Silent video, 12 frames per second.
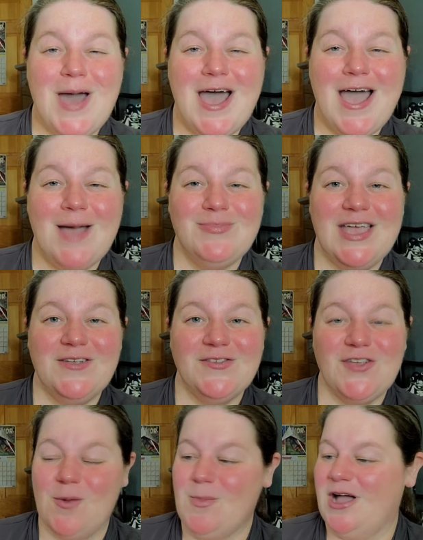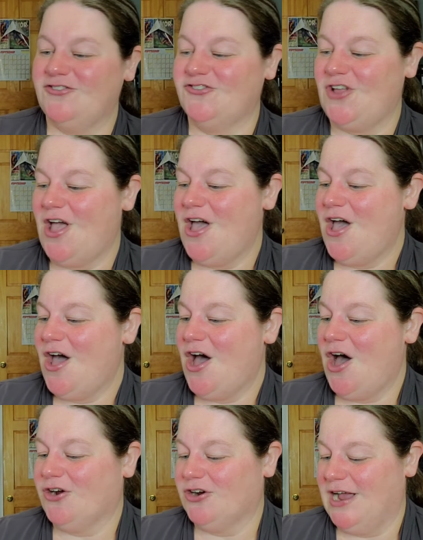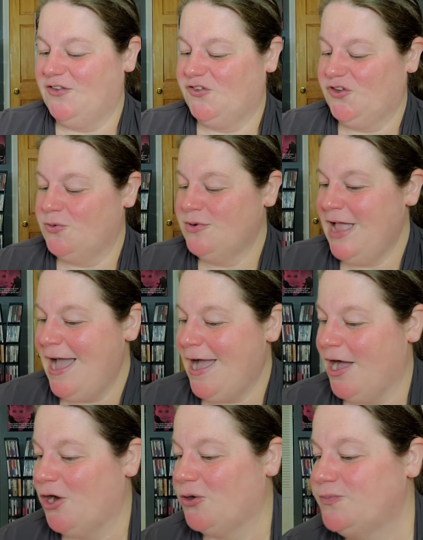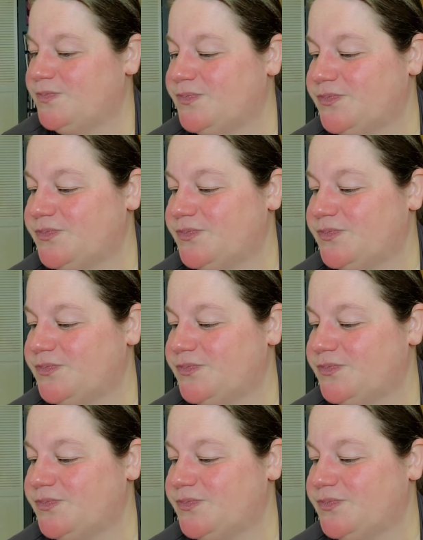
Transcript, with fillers: Mom. Thank you so much. All right. So now